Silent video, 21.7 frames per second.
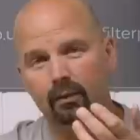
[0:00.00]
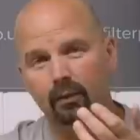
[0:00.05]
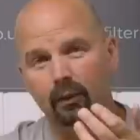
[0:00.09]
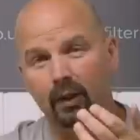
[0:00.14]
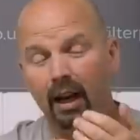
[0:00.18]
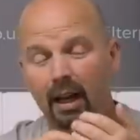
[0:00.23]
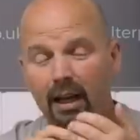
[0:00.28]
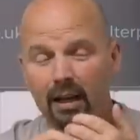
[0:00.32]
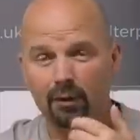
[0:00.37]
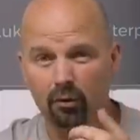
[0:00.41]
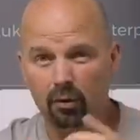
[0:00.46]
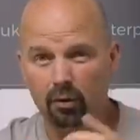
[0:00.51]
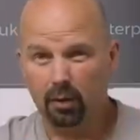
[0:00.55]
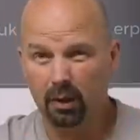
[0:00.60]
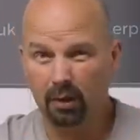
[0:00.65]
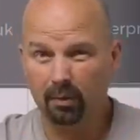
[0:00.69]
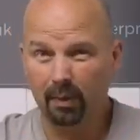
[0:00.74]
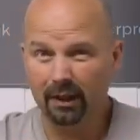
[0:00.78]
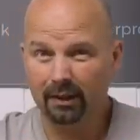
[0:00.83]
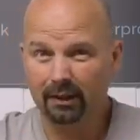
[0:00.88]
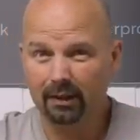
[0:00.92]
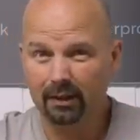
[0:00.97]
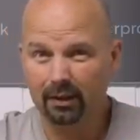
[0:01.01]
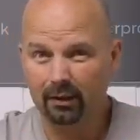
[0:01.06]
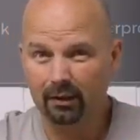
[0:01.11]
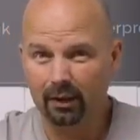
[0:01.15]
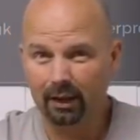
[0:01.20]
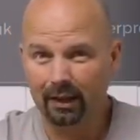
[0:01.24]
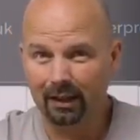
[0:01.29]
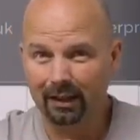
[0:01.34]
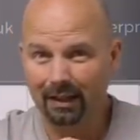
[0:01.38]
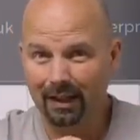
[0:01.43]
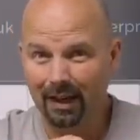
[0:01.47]
The anaerobic
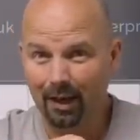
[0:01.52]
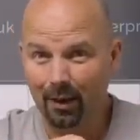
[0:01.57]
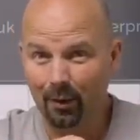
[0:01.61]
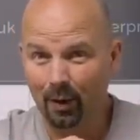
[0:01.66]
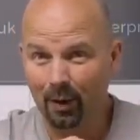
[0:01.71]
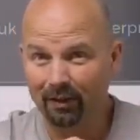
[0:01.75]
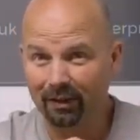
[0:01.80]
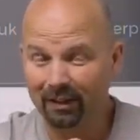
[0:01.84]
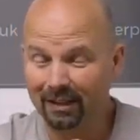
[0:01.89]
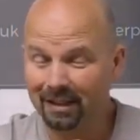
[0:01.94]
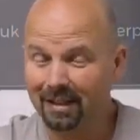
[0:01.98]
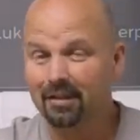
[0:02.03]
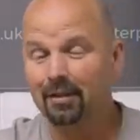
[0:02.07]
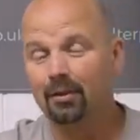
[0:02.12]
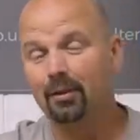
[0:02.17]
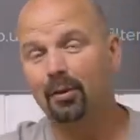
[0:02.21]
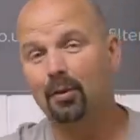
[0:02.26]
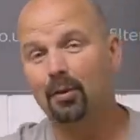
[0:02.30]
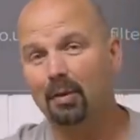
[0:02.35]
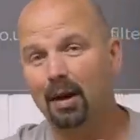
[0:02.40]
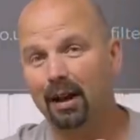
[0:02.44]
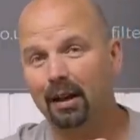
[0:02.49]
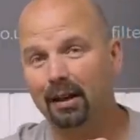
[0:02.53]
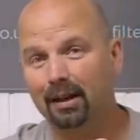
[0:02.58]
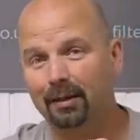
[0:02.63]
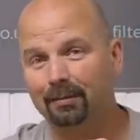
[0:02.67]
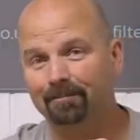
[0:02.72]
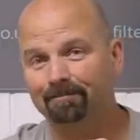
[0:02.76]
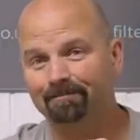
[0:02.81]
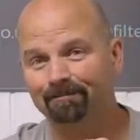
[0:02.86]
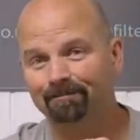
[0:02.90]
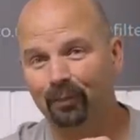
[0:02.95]
bacteria, however, is another matter.